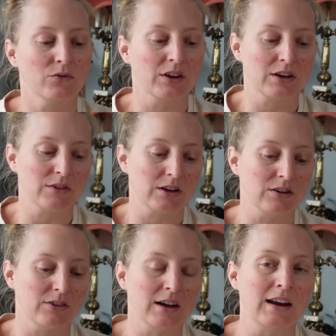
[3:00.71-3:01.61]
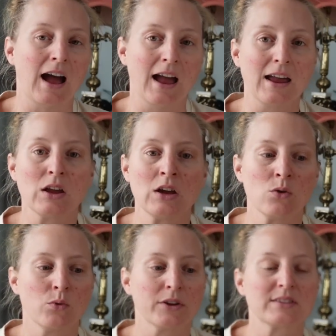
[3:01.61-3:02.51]
Very fun. I
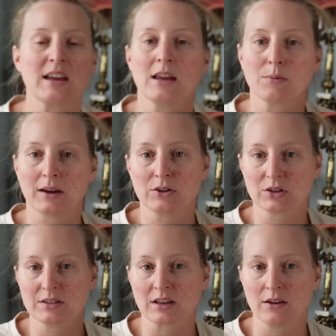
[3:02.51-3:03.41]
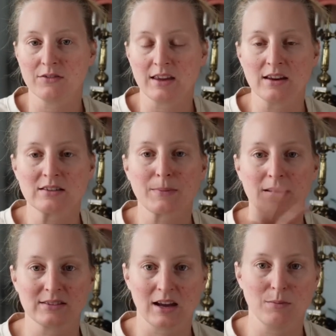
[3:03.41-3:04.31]
will take pictures of these by
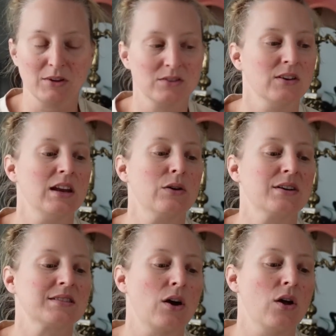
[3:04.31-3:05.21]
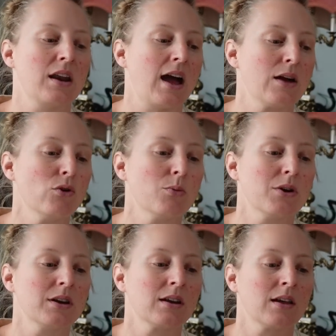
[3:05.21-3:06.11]
the time this video is out, and I will
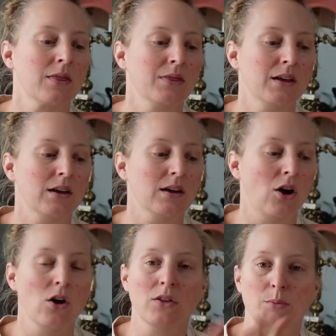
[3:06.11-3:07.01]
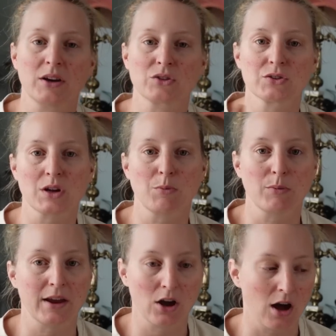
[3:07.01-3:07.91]
put all the pictures up on
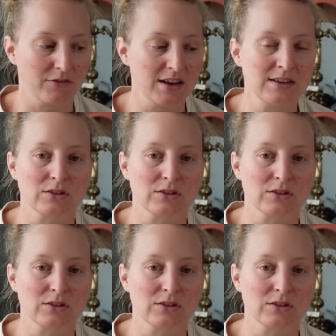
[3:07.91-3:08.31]
my Ko-fi.